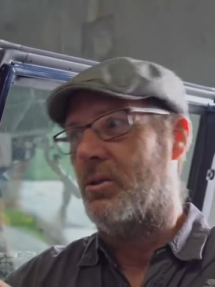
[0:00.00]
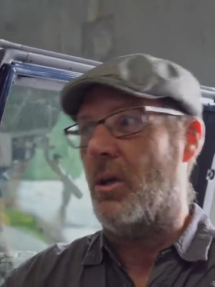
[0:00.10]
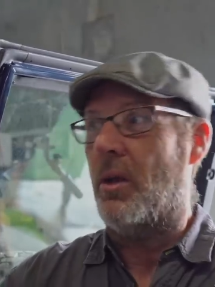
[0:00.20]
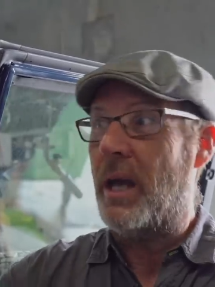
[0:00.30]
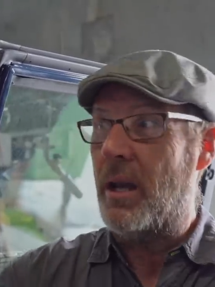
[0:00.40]

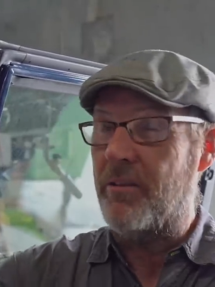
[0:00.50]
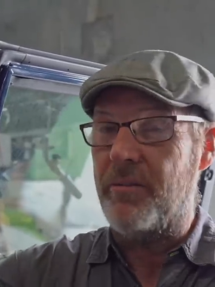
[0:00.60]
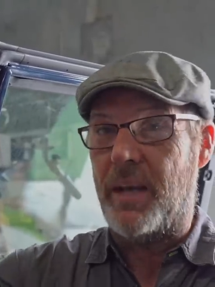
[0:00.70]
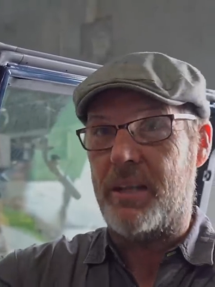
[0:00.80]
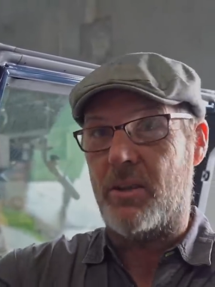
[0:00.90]
So that'll
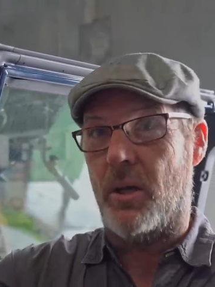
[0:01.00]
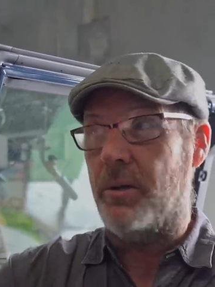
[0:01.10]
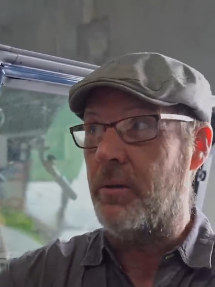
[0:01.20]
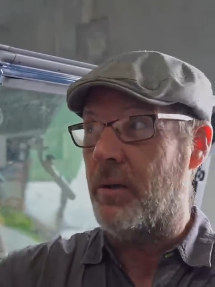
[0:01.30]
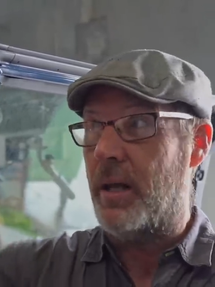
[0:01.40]
affect
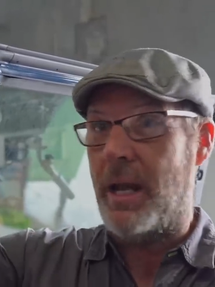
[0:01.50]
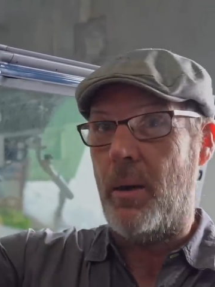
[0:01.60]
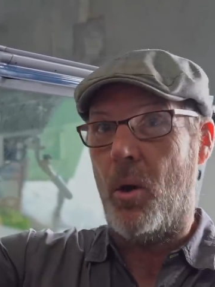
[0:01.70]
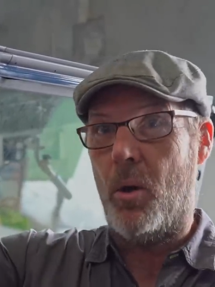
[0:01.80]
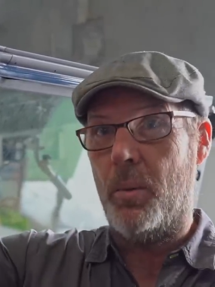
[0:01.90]
on
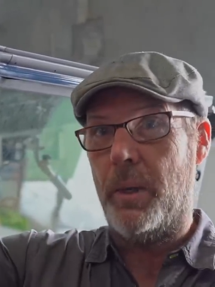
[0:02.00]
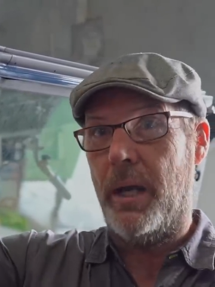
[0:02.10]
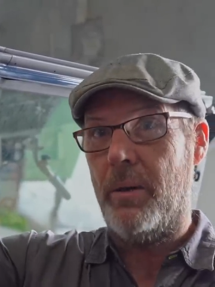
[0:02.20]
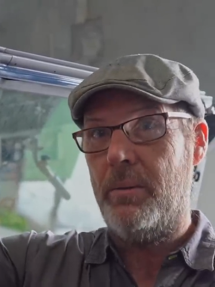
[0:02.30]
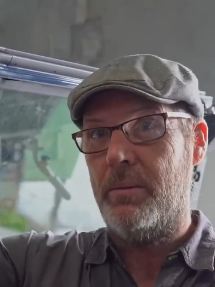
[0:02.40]
how high we
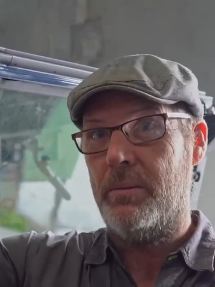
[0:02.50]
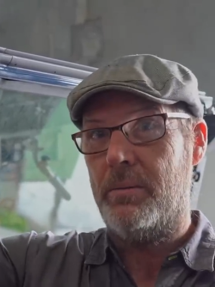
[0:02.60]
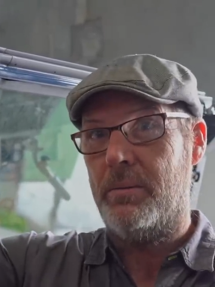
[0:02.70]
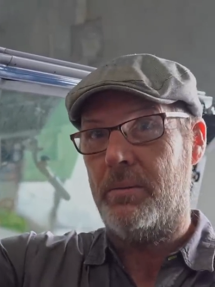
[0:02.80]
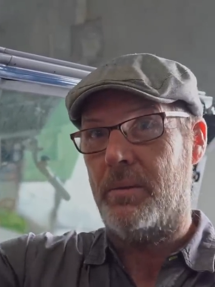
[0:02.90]
go
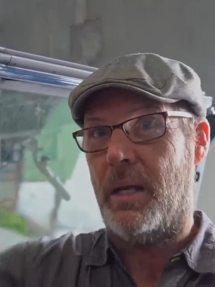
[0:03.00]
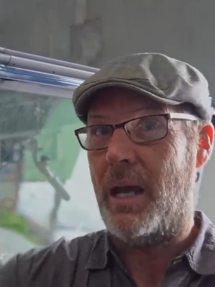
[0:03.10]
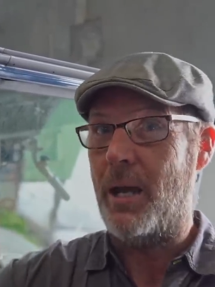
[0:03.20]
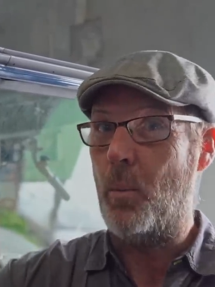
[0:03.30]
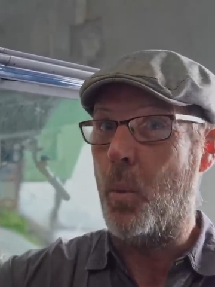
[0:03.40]

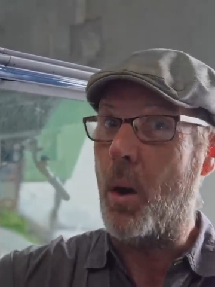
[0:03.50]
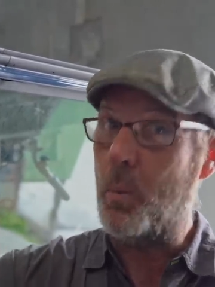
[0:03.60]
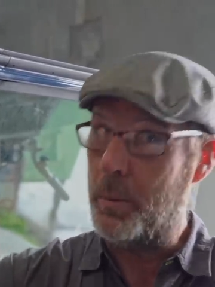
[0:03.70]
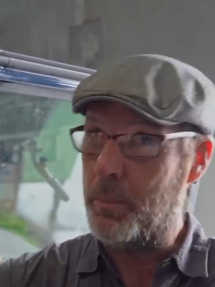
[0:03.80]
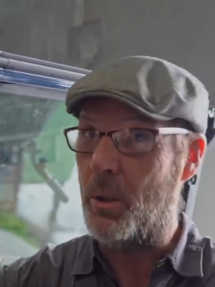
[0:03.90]
and
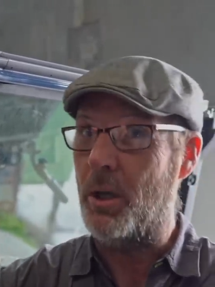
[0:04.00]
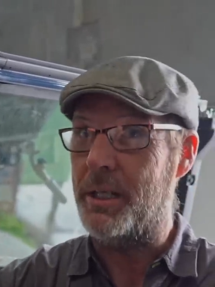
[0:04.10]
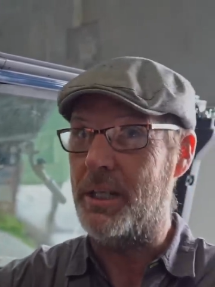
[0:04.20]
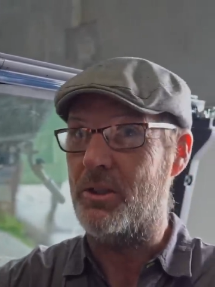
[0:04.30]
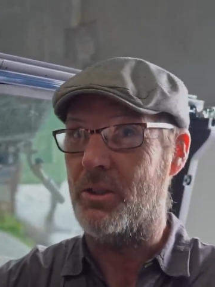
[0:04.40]
what we put on
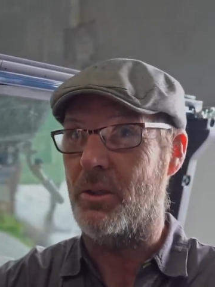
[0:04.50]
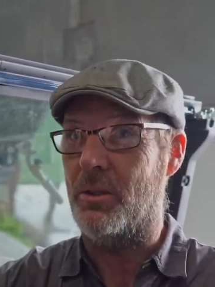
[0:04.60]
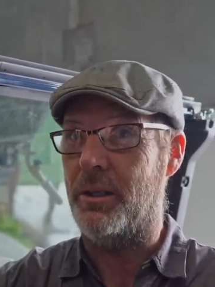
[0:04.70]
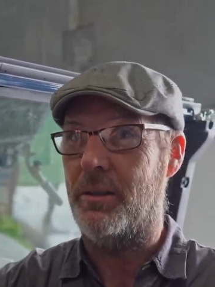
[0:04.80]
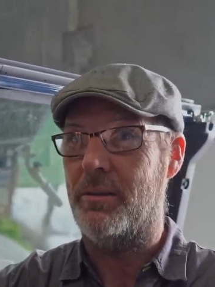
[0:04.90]
the inside.